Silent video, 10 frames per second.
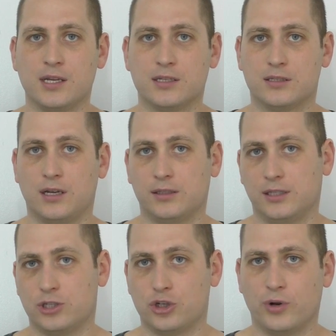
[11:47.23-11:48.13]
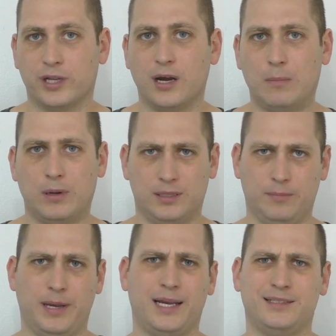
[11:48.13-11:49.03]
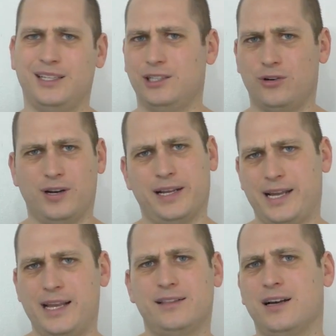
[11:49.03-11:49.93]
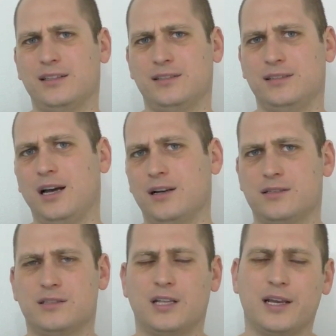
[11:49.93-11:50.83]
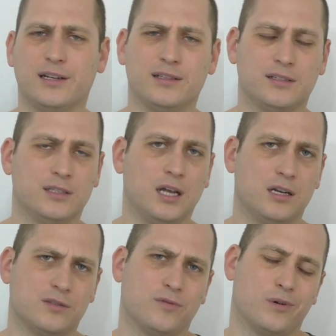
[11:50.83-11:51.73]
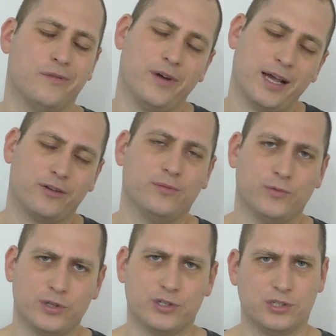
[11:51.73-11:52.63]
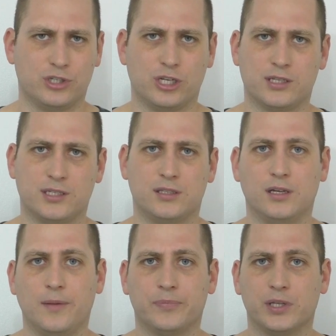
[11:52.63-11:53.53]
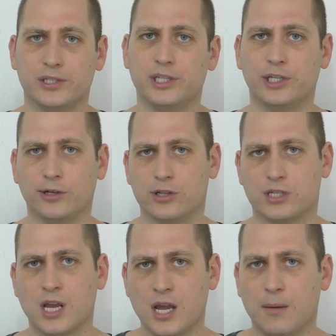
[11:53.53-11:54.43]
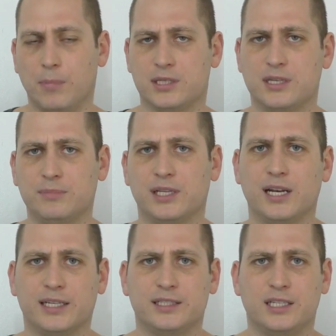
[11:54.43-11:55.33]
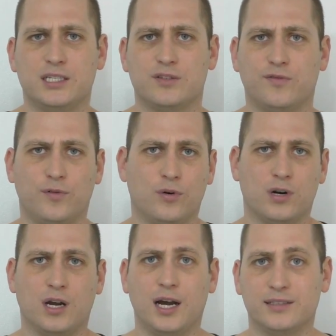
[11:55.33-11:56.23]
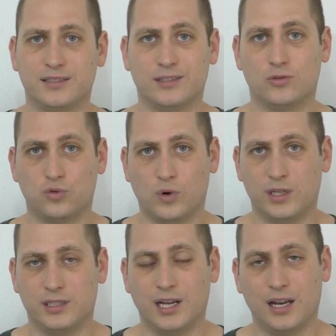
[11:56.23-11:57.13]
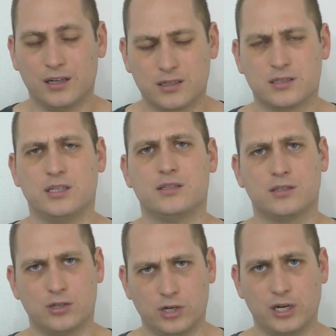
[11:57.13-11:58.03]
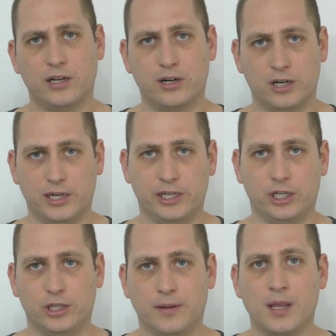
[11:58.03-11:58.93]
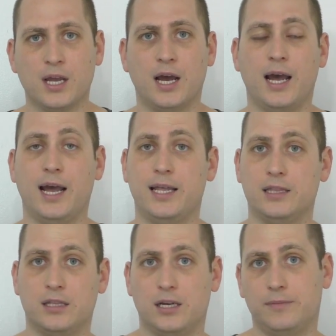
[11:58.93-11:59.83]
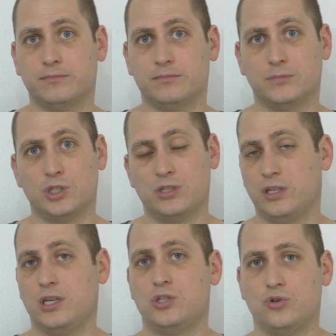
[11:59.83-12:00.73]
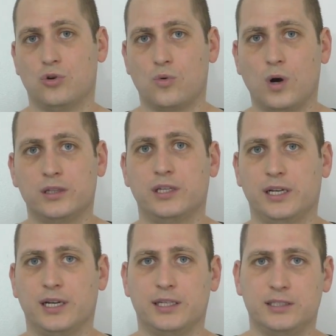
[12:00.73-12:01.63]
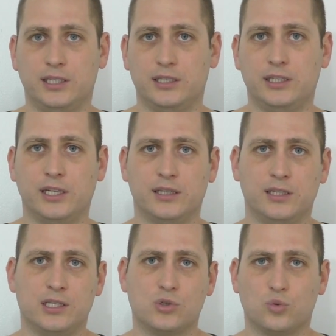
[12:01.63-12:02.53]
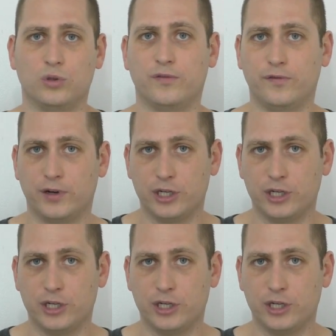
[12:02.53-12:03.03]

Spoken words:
starting showing up, but back then they were like $800, $900 for a vacuum, which is just ridiculous. But something like this for $120, it's really, really good. And just in case you're wondering, I did get this with free